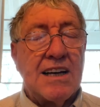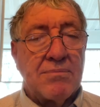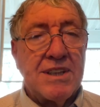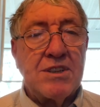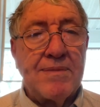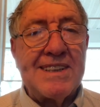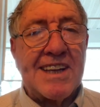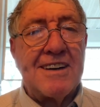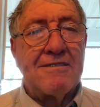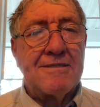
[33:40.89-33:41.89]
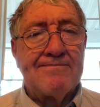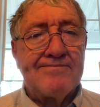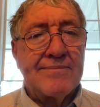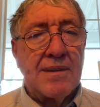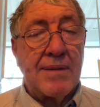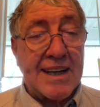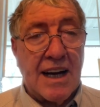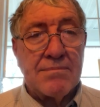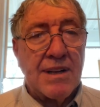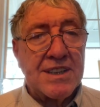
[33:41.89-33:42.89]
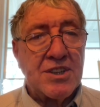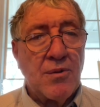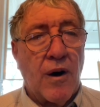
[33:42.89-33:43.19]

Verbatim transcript: Please be safe. May God bless you